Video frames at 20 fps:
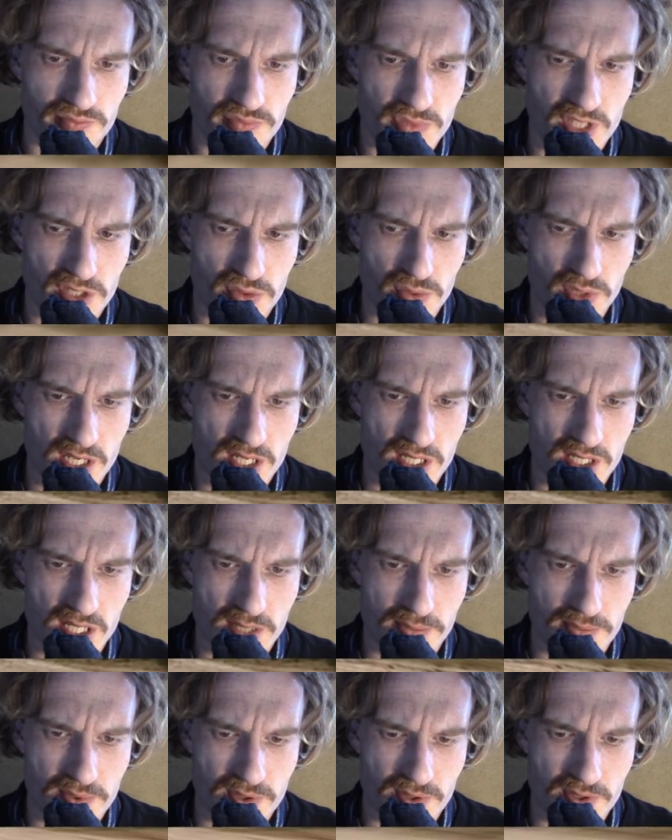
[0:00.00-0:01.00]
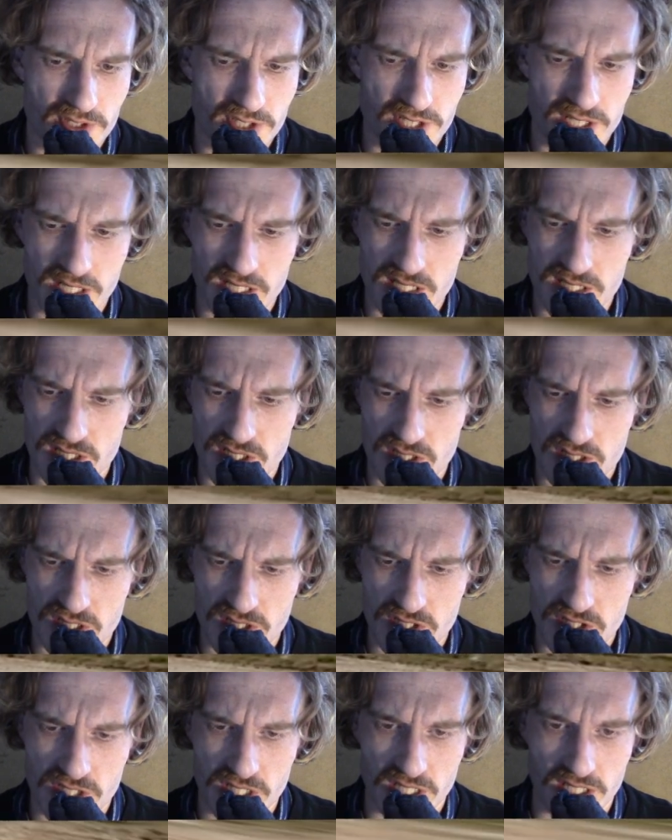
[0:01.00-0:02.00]
that we are approaching
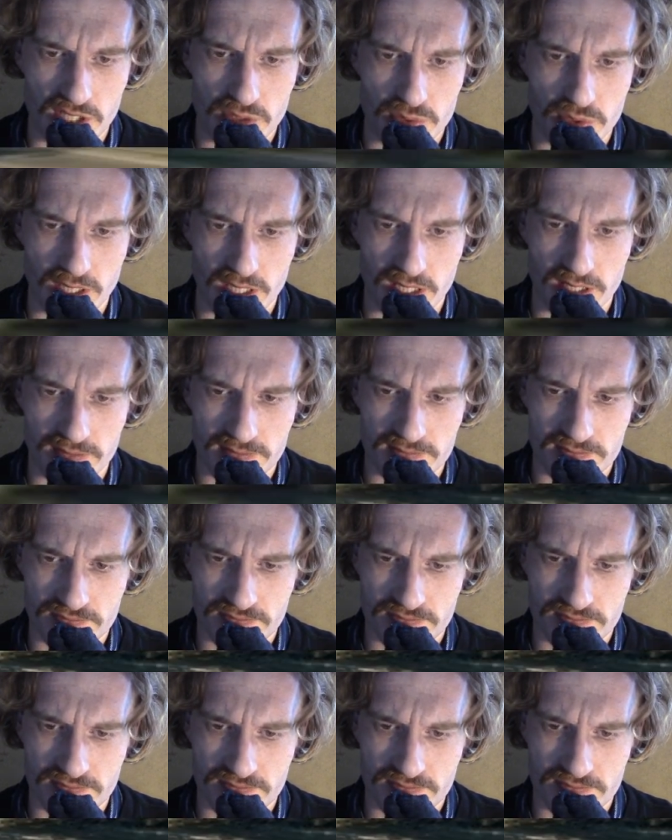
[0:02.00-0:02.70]
astonishingly quickly